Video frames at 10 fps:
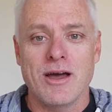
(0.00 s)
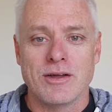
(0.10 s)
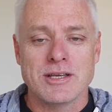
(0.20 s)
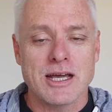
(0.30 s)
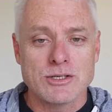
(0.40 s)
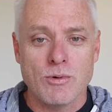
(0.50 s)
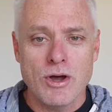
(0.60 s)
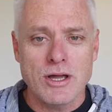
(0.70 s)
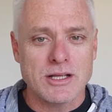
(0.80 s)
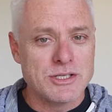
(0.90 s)
It takes
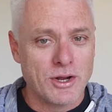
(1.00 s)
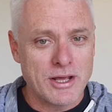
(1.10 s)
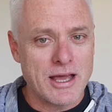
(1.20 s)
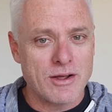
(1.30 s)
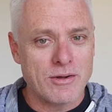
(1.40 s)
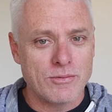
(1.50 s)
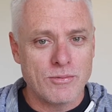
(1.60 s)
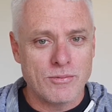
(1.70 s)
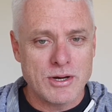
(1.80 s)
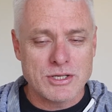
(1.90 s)
work. It's not a get
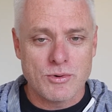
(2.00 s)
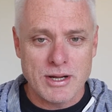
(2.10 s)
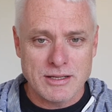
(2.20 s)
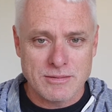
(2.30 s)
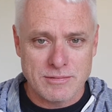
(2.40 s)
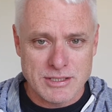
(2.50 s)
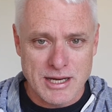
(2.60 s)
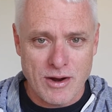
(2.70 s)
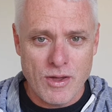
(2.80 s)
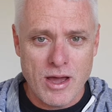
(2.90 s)
rich quick
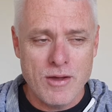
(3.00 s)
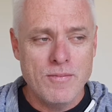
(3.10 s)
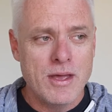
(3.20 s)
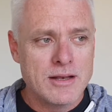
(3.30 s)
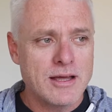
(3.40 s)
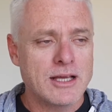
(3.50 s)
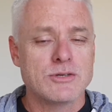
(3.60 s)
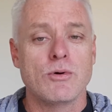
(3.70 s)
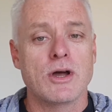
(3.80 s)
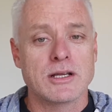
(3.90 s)
scenario. It
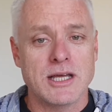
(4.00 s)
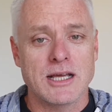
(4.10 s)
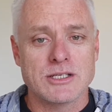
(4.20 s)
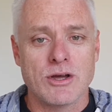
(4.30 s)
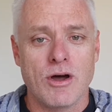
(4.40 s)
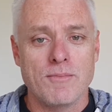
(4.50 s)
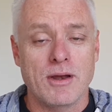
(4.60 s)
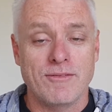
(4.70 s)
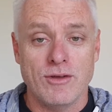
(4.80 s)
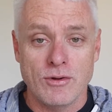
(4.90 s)
takes work, it takes time,
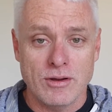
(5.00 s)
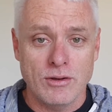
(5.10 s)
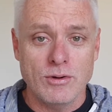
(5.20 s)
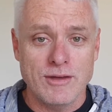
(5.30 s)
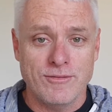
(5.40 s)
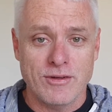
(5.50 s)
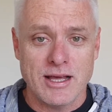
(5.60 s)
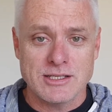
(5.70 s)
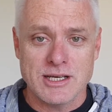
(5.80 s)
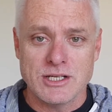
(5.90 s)
but if you're looking for
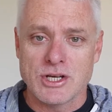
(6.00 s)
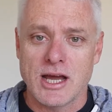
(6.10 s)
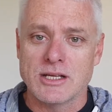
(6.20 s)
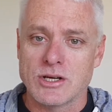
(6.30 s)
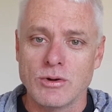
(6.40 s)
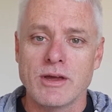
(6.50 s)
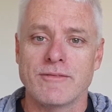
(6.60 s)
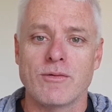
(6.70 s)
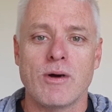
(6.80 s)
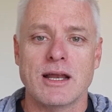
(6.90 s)
that sea change and looking
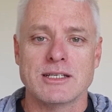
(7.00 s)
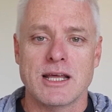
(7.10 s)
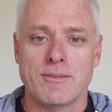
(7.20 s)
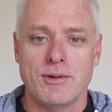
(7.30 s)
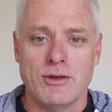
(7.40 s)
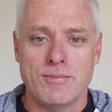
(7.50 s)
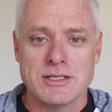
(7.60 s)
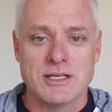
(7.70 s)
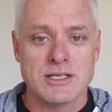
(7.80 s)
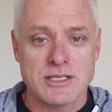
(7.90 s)
for a way to set up a new
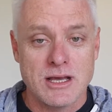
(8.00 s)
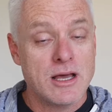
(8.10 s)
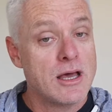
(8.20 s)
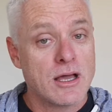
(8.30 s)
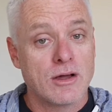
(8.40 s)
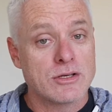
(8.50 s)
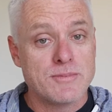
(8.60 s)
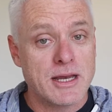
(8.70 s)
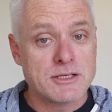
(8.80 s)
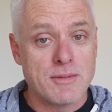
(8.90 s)
business,
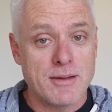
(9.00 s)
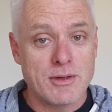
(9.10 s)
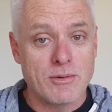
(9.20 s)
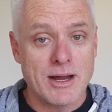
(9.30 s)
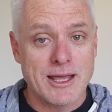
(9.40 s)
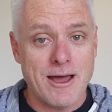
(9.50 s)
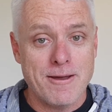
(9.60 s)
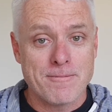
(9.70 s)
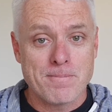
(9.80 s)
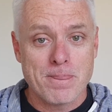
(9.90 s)
cosmetics may be the way to go.